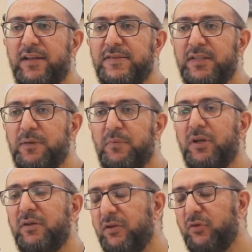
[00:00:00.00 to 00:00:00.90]
landscape,
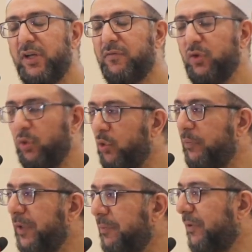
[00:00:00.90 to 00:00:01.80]
but really for
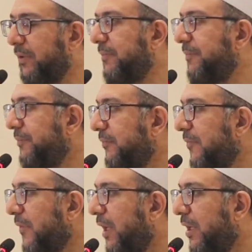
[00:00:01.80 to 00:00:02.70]
all people.
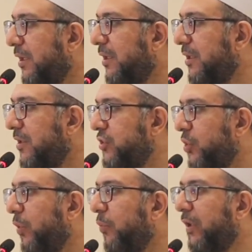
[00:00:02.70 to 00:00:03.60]

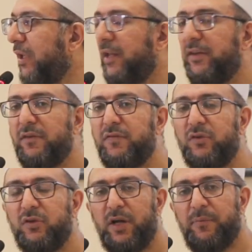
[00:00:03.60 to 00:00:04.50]
So we will learn
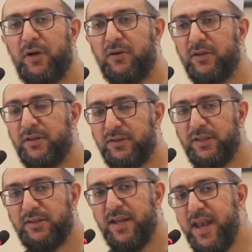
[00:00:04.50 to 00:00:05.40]
therefore about
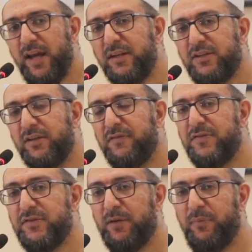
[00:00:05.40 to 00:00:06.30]
the
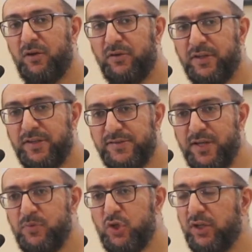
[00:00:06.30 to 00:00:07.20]
negatives, about the
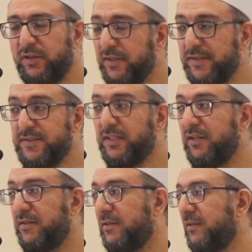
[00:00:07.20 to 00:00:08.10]
deception and the
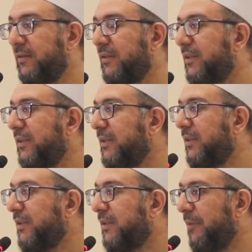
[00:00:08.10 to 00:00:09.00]
deceit,
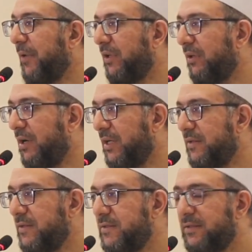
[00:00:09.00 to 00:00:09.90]
about the
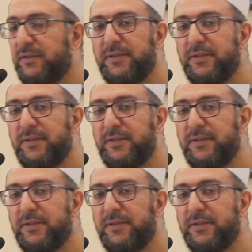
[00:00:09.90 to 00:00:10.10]
lies.